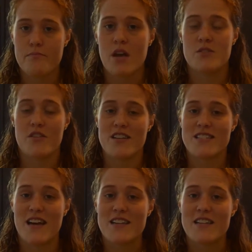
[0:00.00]
So I
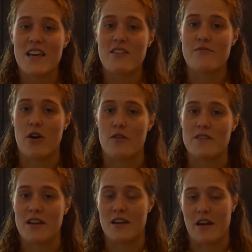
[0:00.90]
decided to get involved
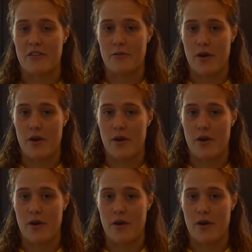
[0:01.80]
in another